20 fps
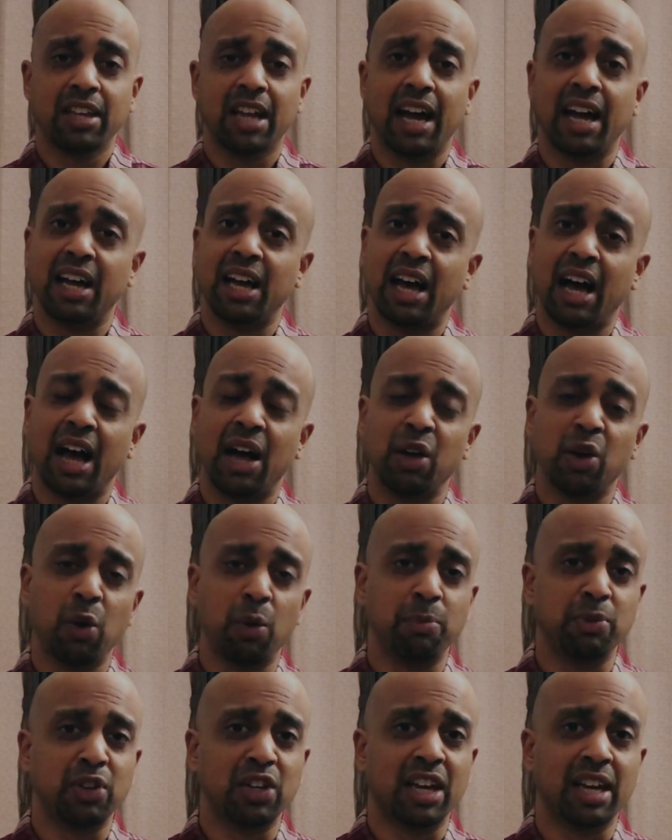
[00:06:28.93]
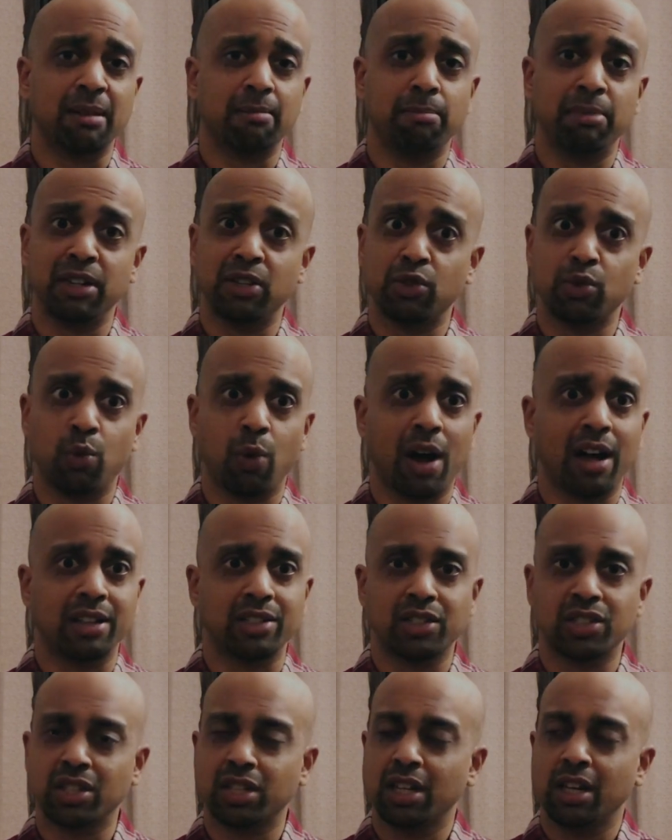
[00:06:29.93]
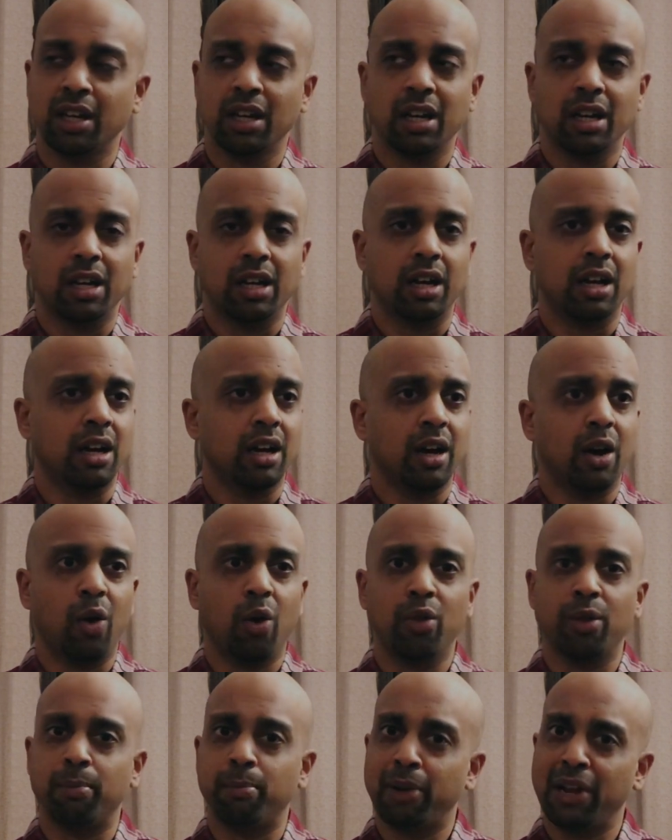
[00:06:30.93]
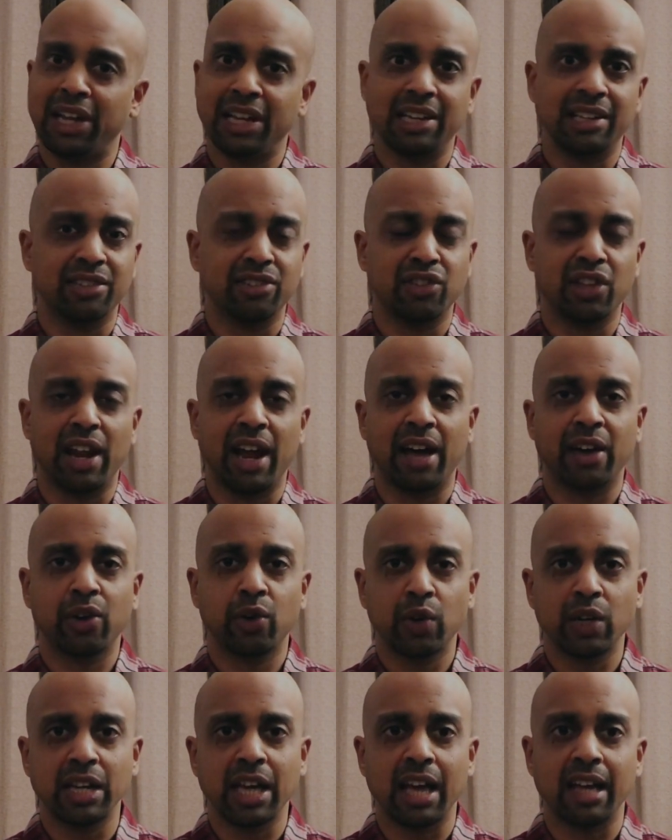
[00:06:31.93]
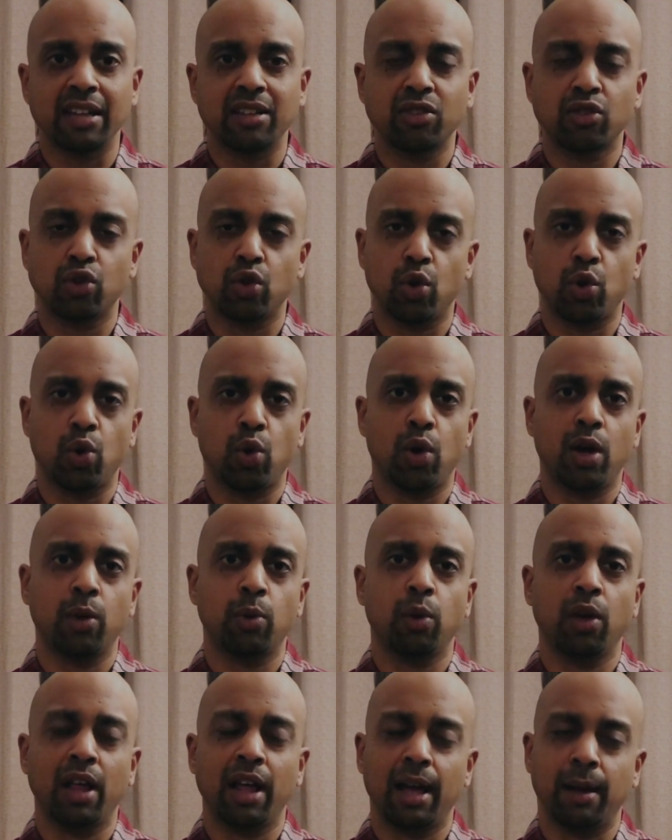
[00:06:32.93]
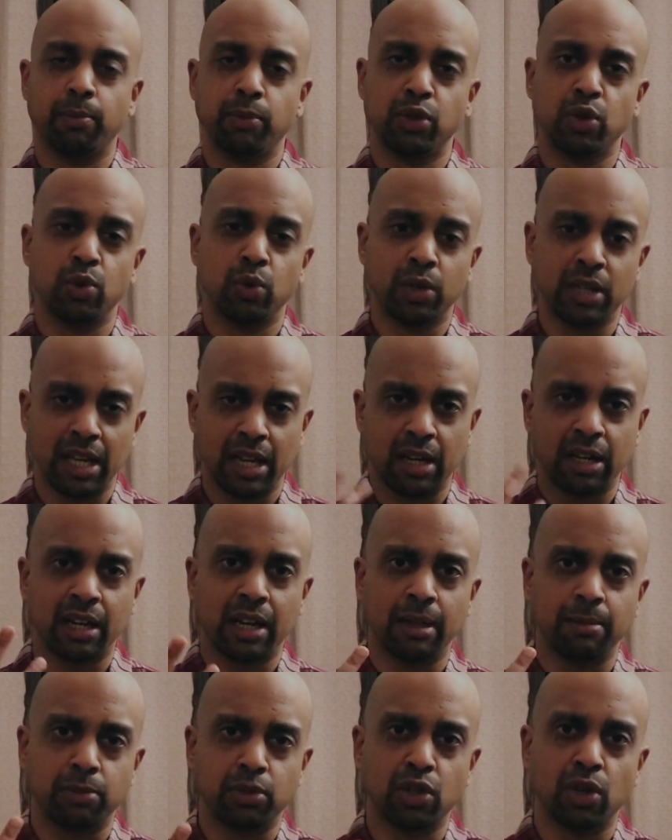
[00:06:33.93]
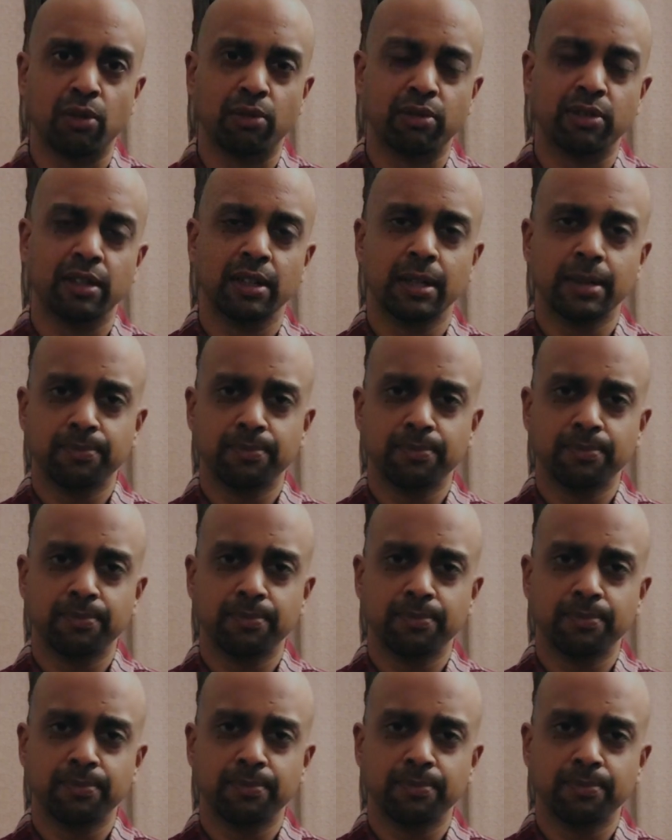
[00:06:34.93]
I hope you can binge watch all the playlists that I create, so it will help you get a glimpse of